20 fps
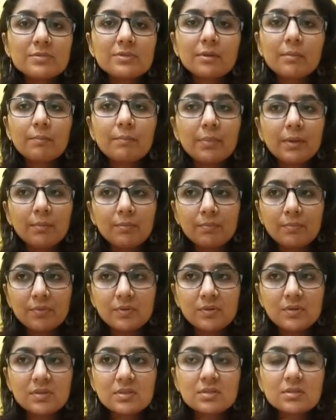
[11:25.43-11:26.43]
some
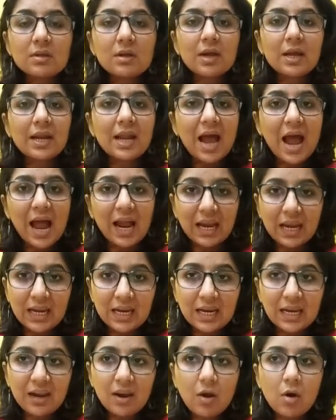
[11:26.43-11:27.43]
pimples and
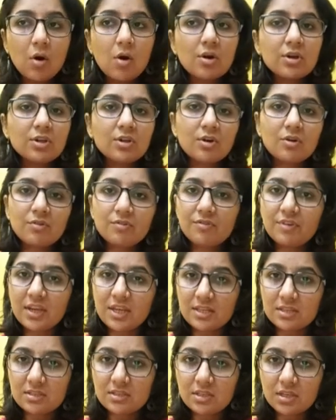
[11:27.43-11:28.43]
acne on your
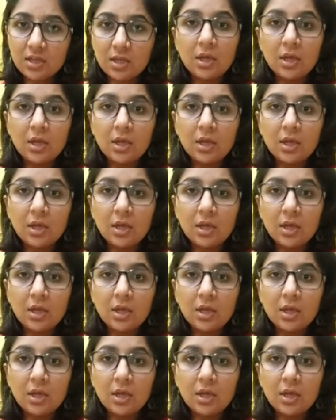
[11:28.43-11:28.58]
face